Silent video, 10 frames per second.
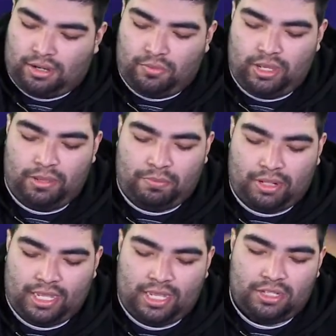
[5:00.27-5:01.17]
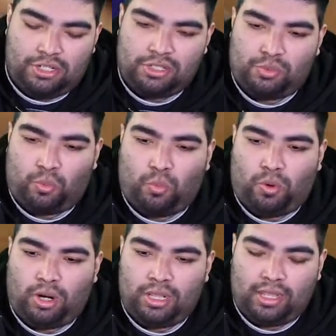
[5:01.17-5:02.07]
We play just
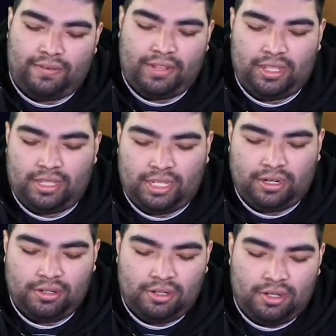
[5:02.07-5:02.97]
one Levianeer.